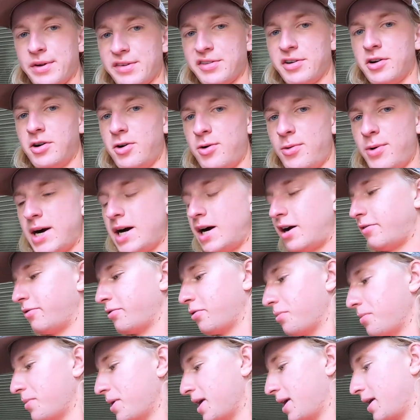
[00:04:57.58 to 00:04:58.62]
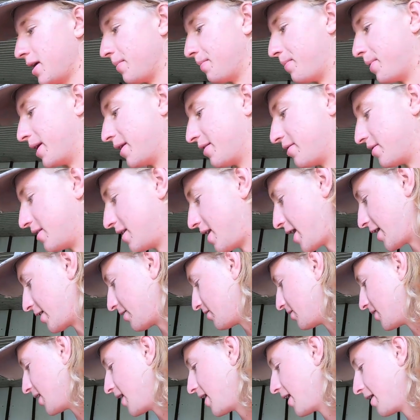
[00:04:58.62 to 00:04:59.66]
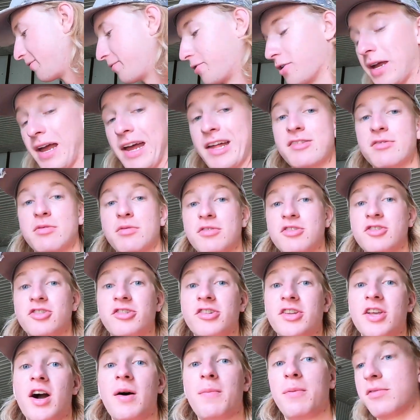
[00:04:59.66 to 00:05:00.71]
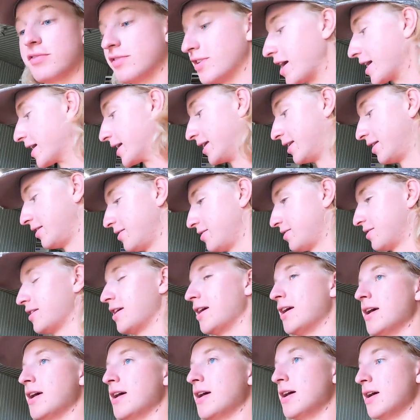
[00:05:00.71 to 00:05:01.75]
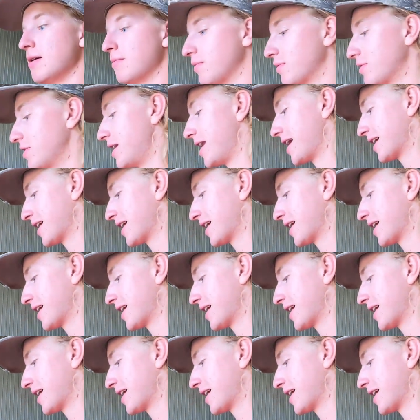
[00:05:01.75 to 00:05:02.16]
Was a little while for me, but it's the next day. For you guys, it was just a couple seconds. It's the